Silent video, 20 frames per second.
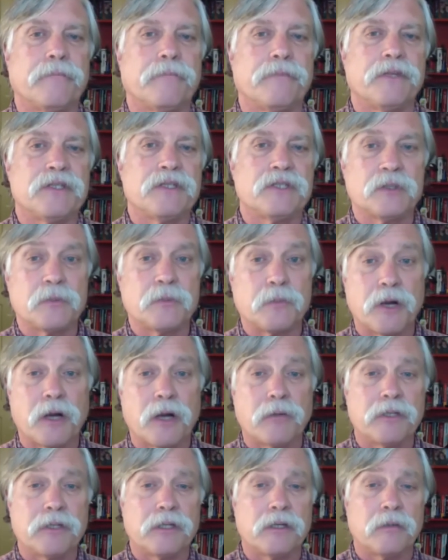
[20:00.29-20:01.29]
this is
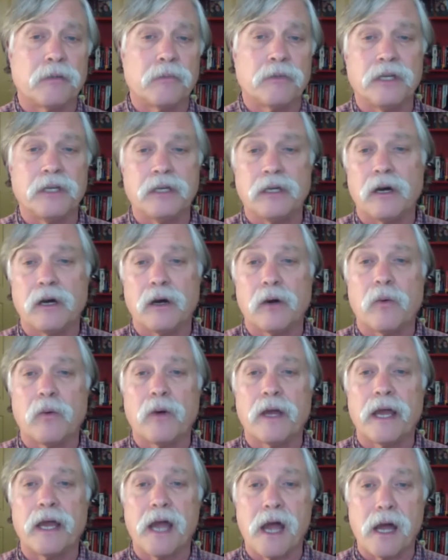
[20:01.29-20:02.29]
probably going to be our
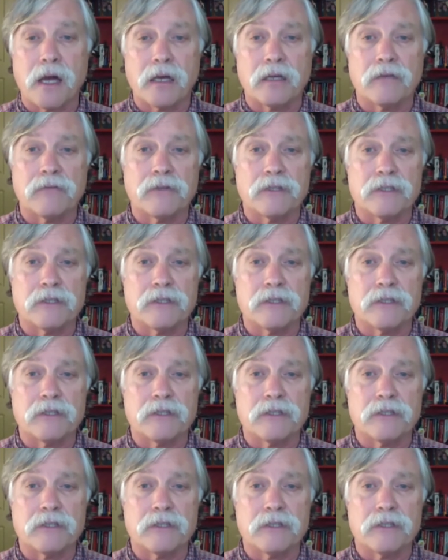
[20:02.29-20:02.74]
way out of this